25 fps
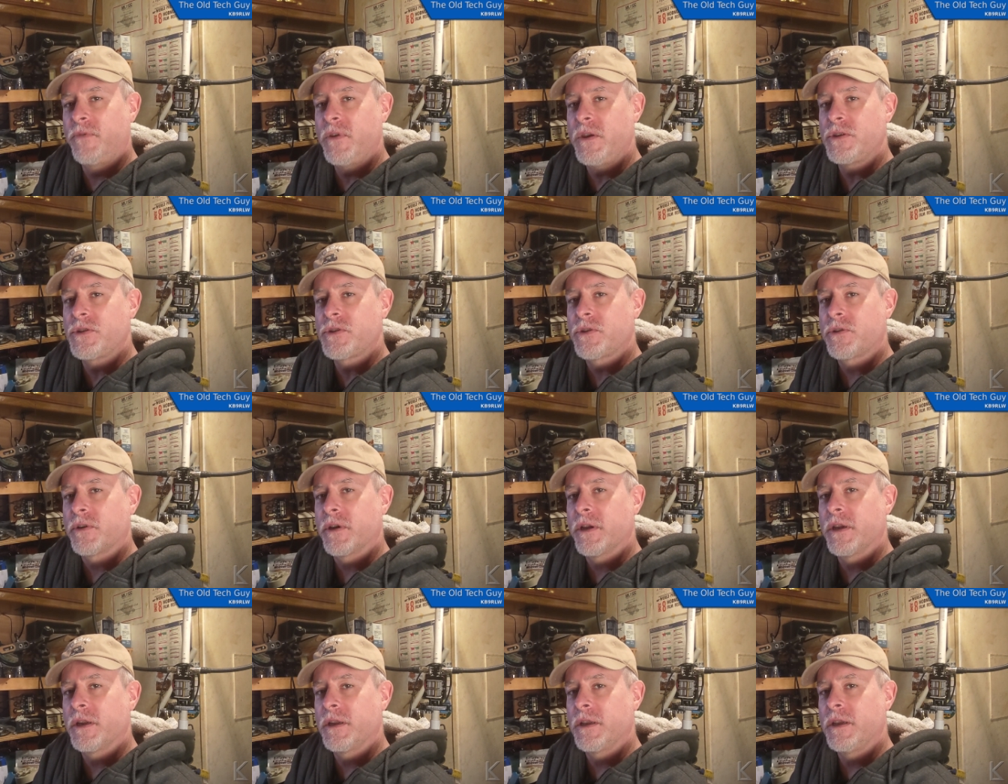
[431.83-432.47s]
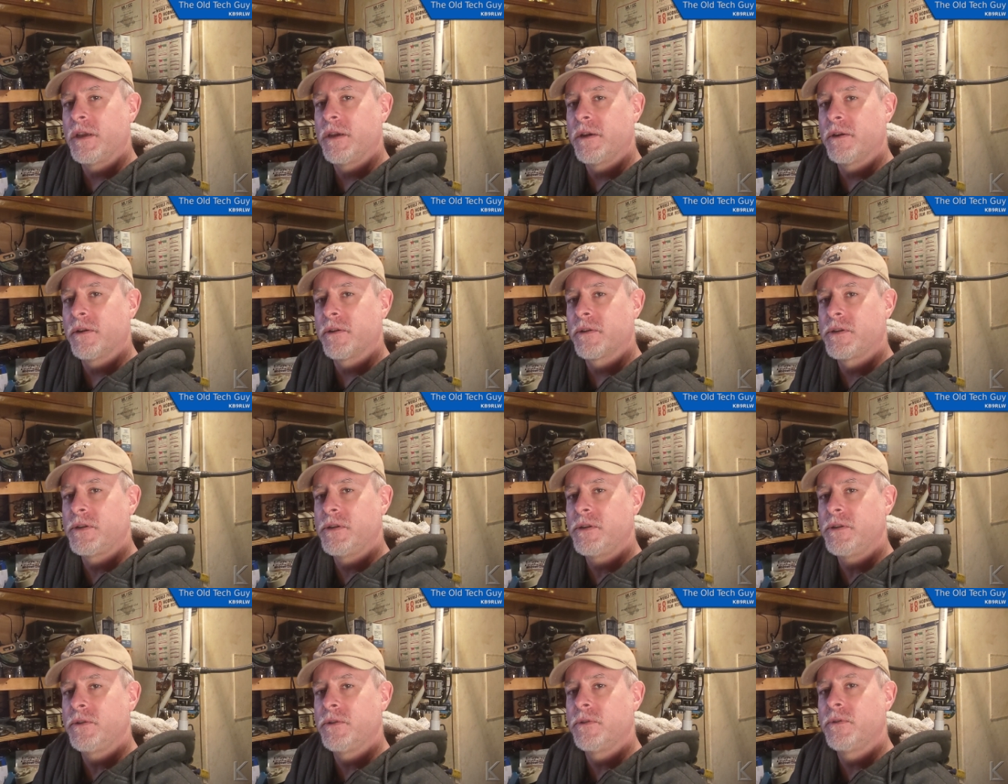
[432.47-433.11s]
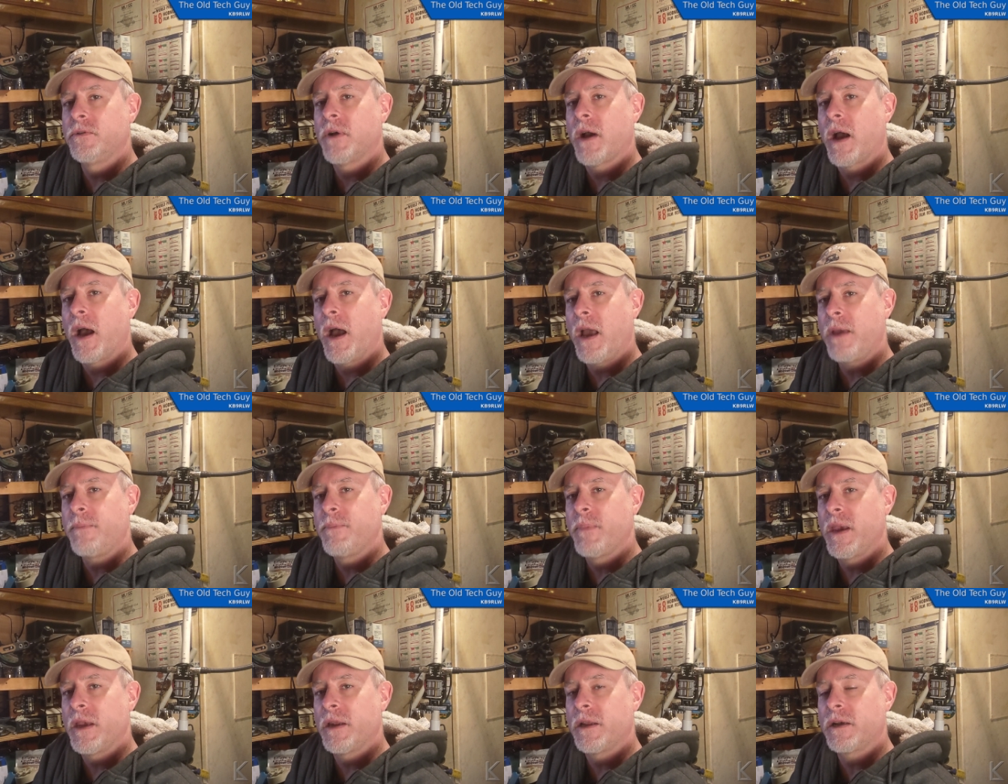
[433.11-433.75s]
feature in here too.
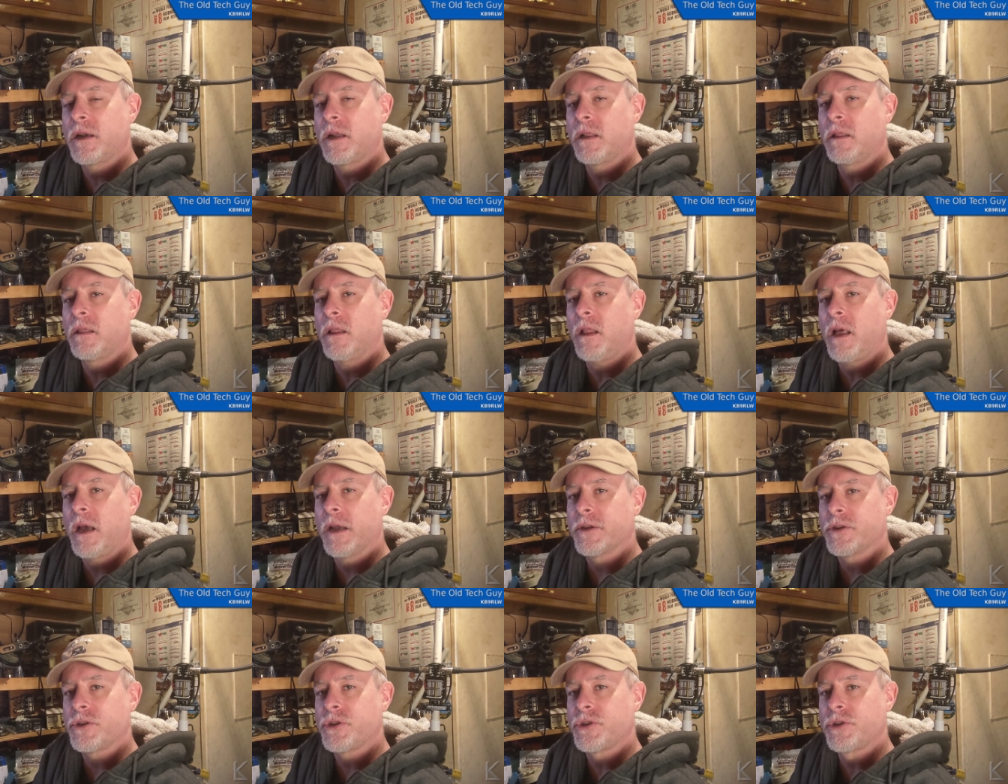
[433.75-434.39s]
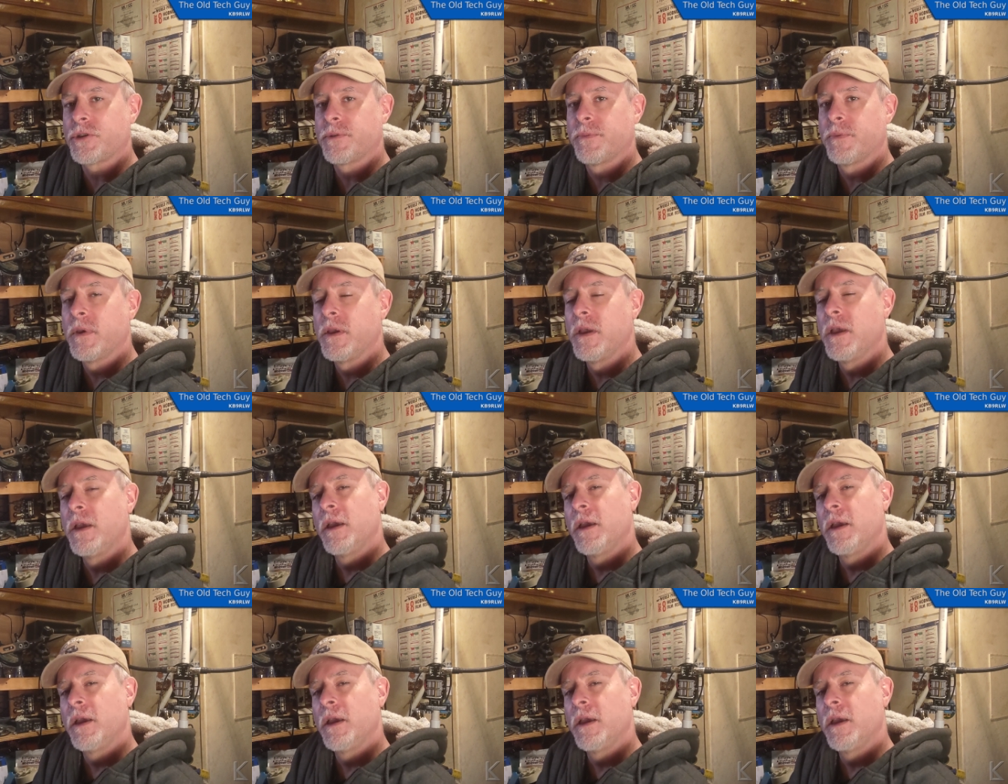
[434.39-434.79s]
I made a clutch.